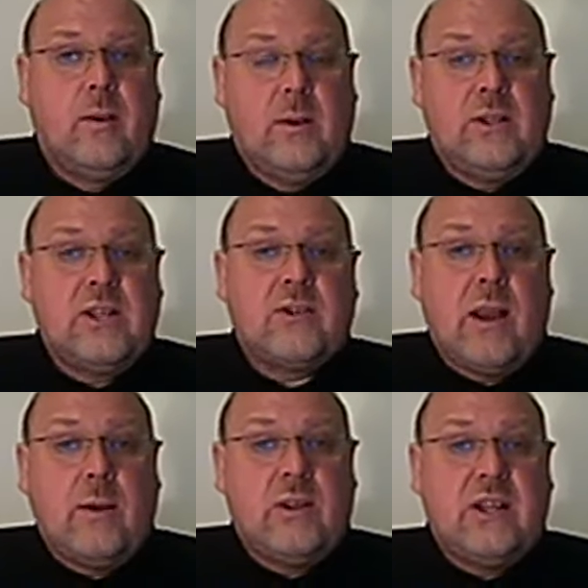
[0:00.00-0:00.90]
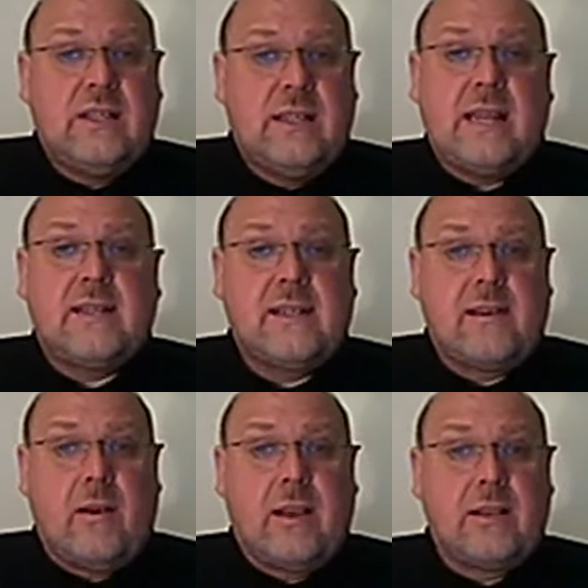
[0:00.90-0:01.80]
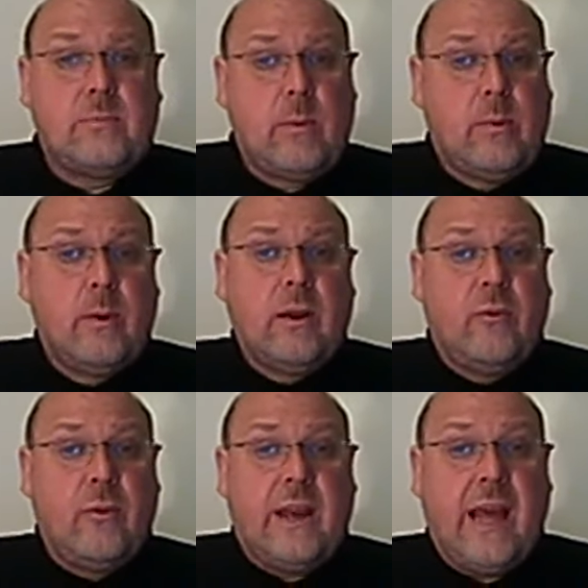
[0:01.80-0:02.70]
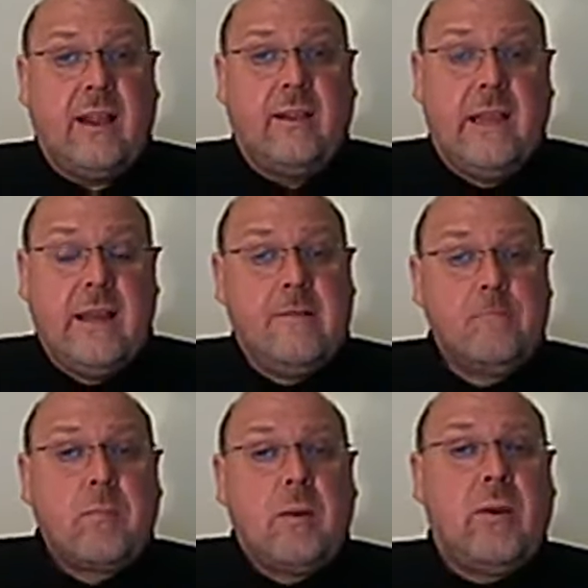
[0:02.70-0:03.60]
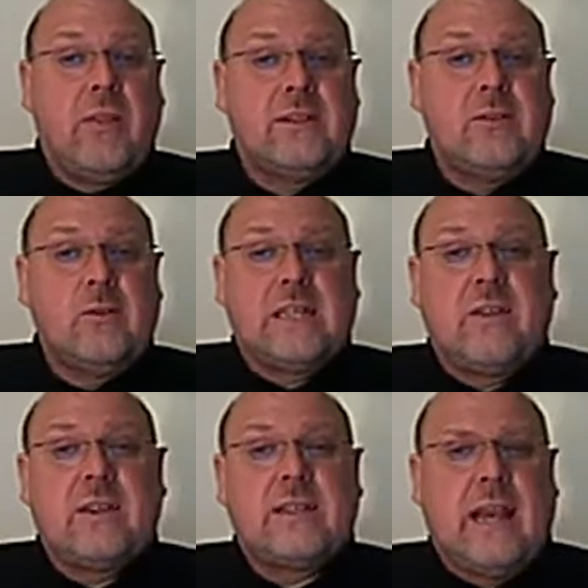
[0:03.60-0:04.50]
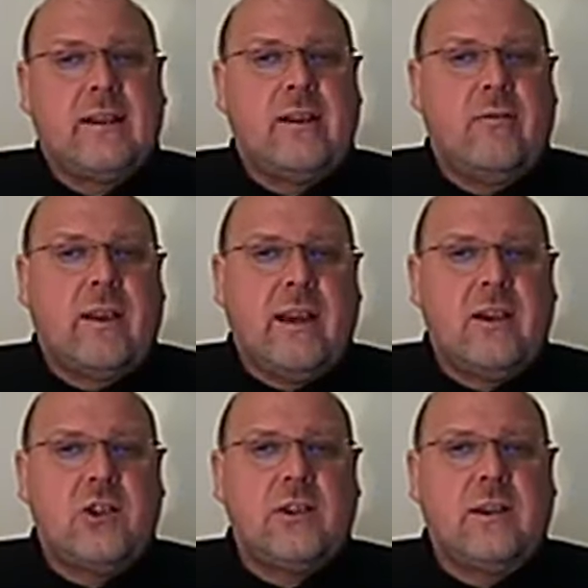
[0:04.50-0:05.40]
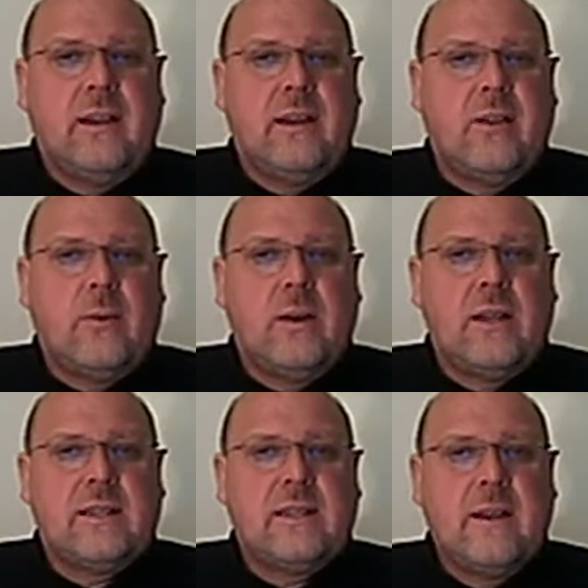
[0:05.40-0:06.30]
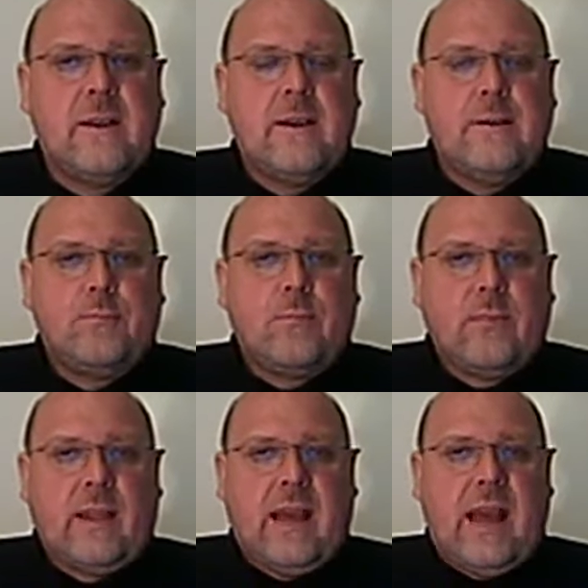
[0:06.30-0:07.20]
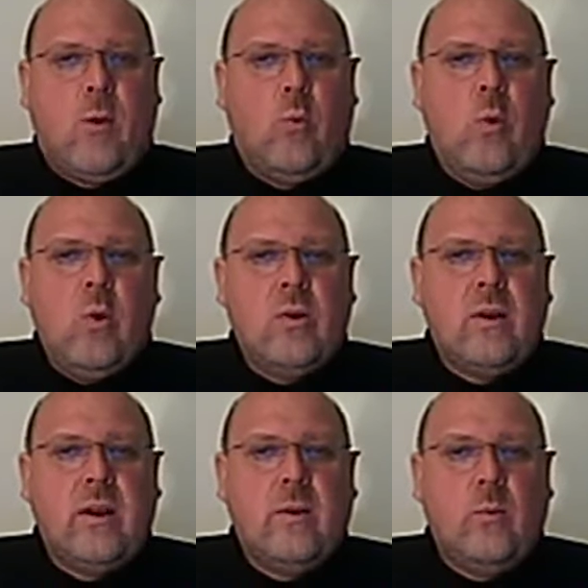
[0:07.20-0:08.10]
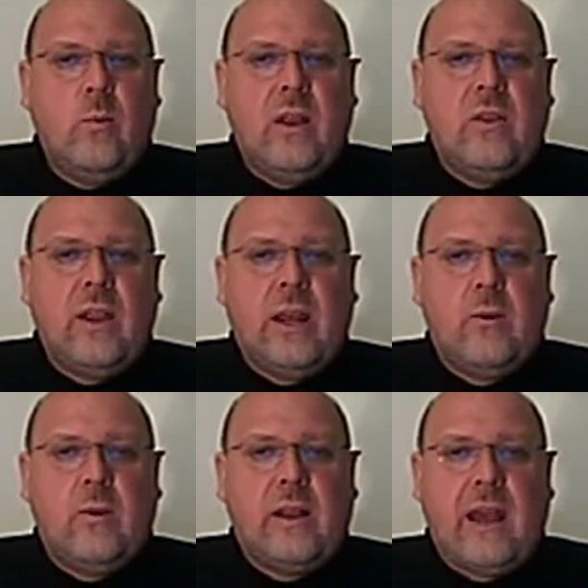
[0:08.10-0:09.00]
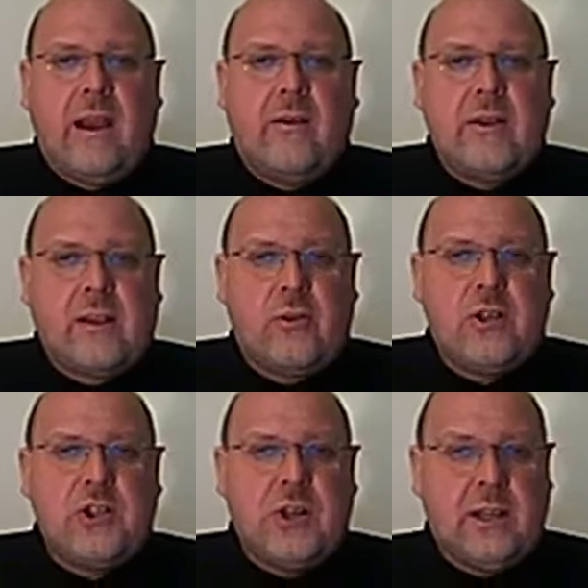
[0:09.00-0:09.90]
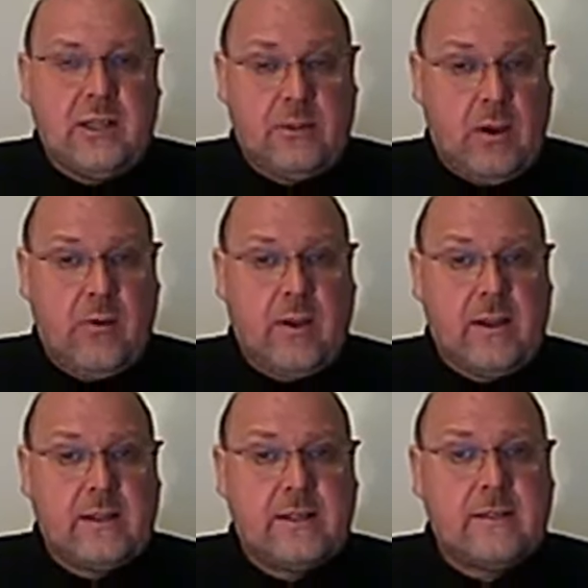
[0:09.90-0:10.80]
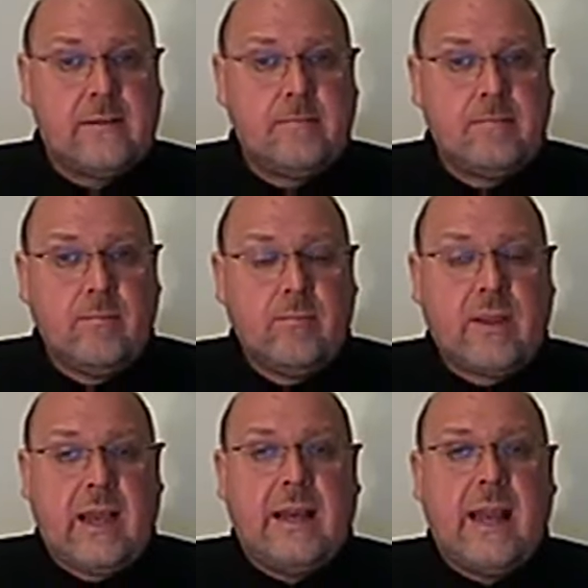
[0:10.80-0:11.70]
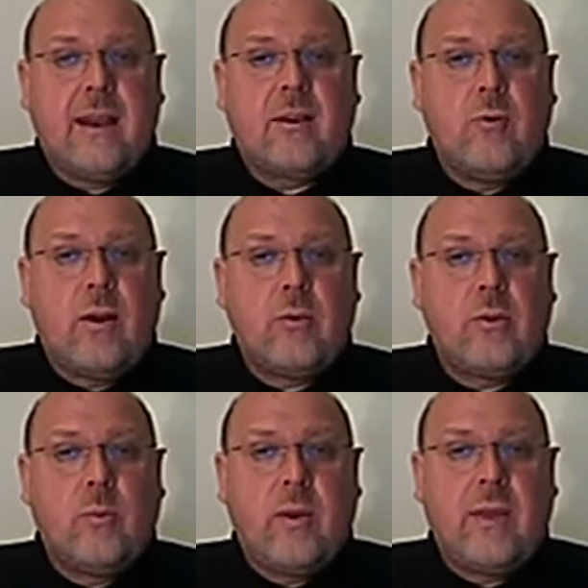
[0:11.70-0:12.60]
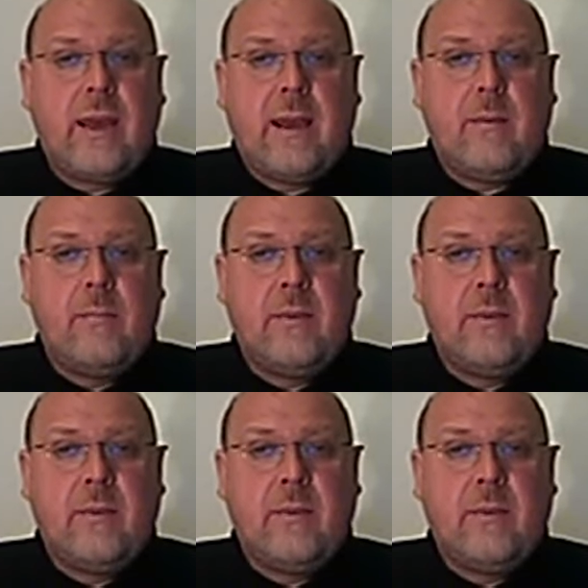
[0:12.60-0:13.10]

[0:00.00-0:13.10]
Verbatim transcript: which is great, which is necessary because people will avoid hell. But there's also the sanctification. In other words, our walk with the Lord, our Christian experience, and our growth with Him.